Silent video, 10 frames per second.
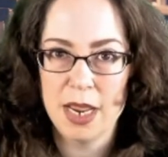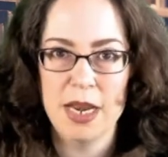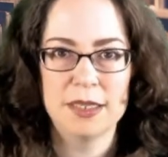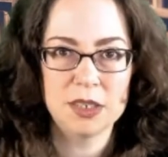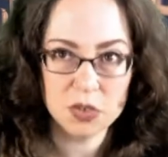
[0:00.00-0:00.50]

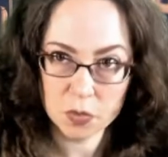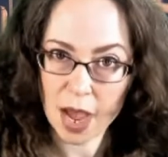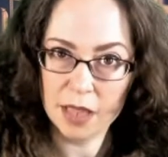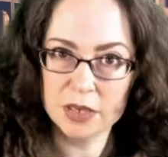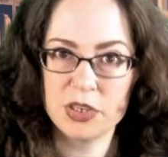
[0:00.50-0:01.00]
And it's a
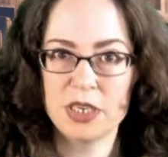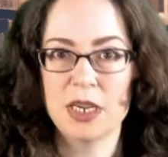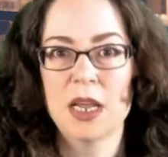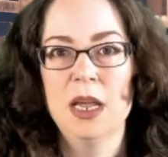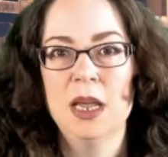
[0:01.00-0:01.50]

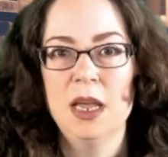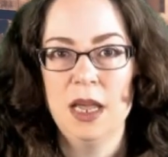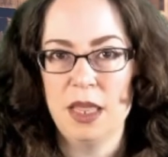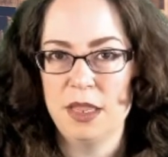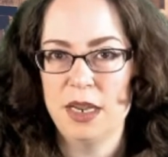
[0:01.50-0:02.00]
duology,
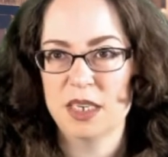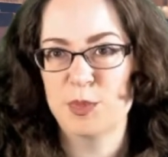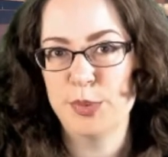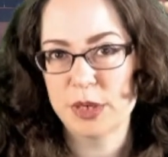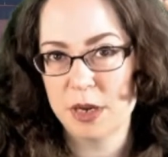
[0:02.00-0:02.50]
and the
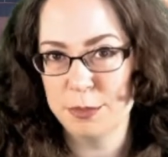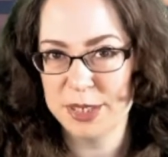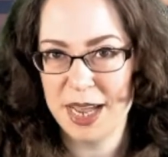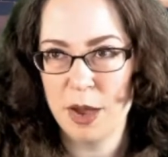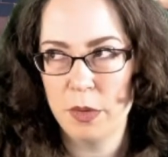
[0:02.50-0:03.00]
next book comes
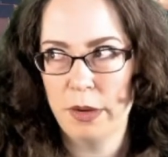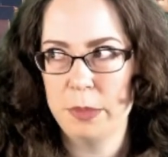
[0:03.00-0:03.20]
out,